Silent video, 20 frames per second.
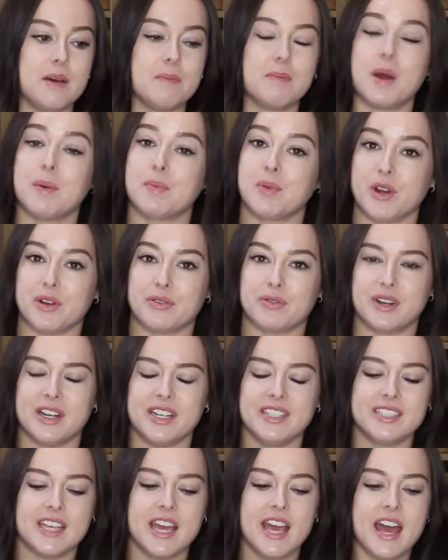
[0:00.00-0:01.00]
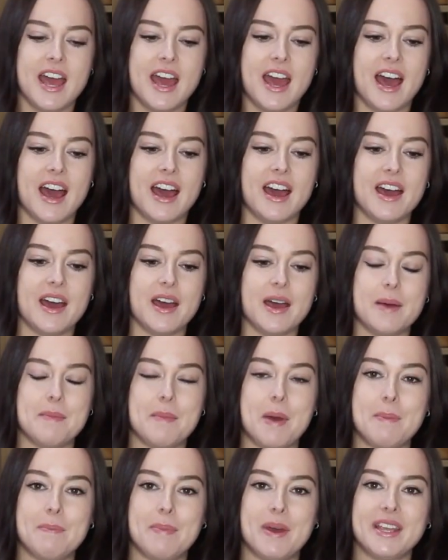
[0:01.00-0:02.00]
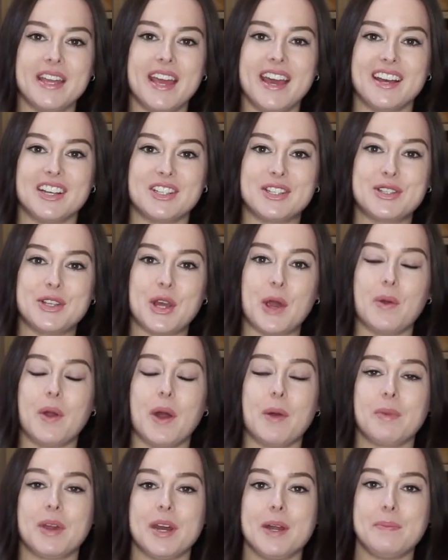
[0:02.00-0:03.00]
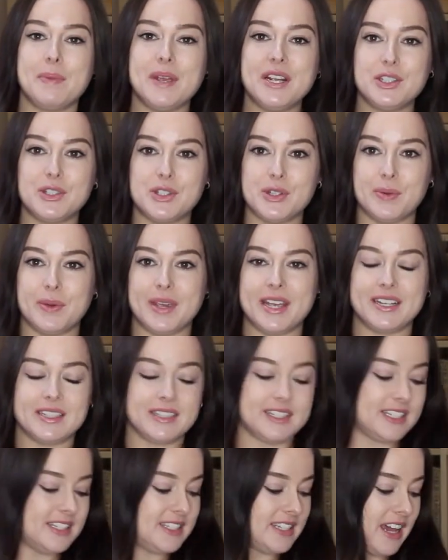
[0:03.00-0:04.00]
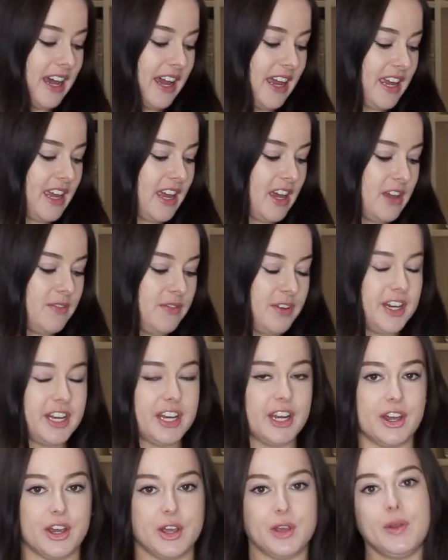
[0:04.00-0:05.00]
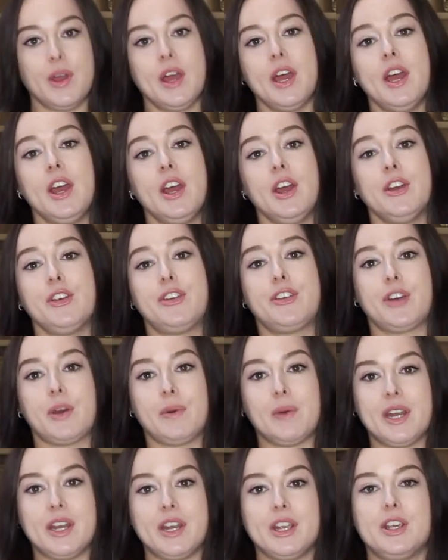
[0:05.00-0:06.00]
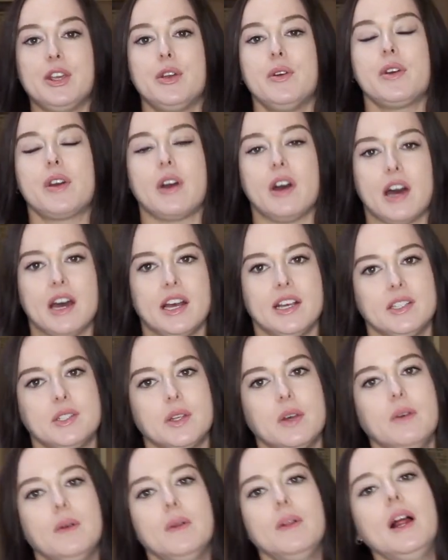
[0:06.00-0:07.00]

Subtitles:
my boyfriend, but yeah, so I'm going to be doing today a video showing you guys,